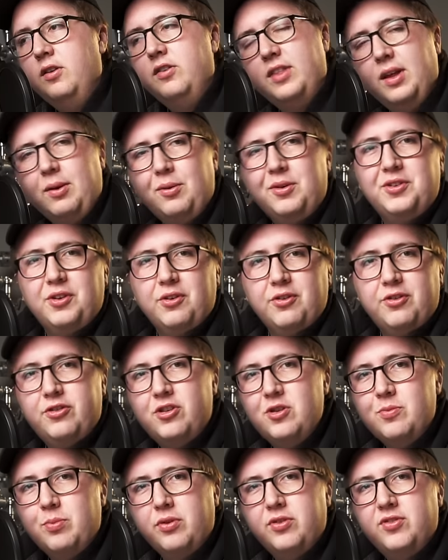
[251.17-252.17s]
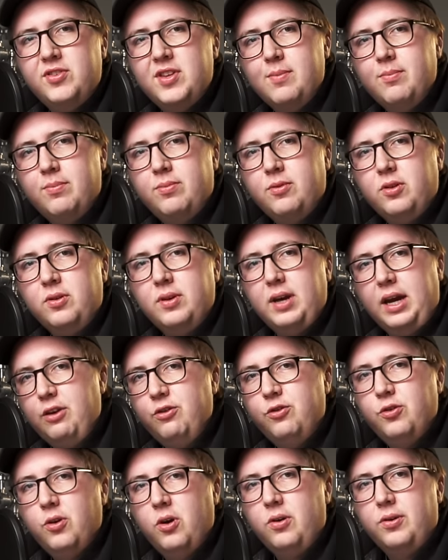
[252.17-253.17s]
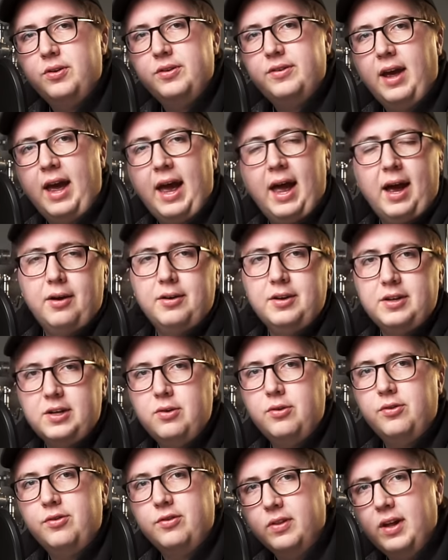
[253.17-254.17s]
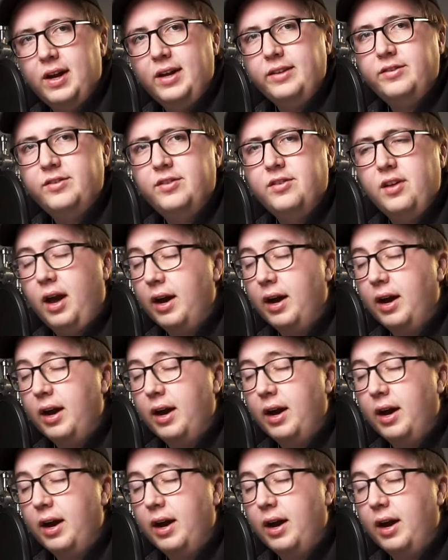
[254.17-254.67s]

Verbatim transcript: So that was your super simple intro into how to use LUTs.